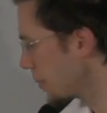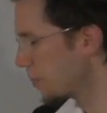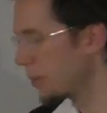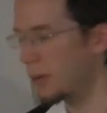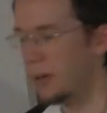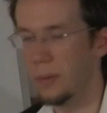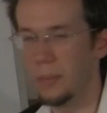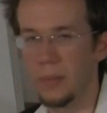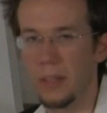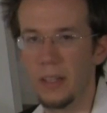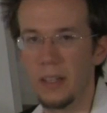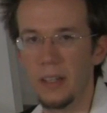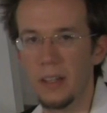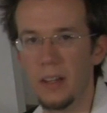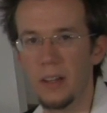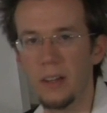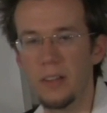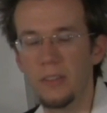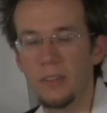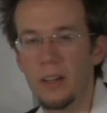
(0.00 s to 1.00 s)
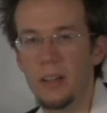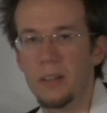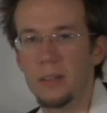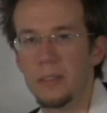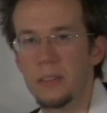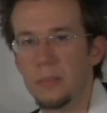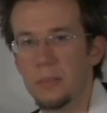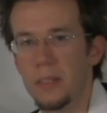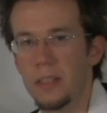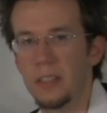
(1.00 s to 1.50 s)
Boom, there you go. You've got
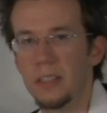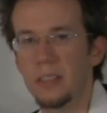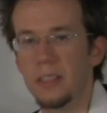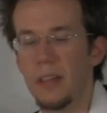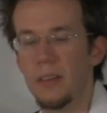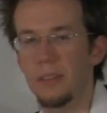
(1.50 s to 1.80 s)
a diminished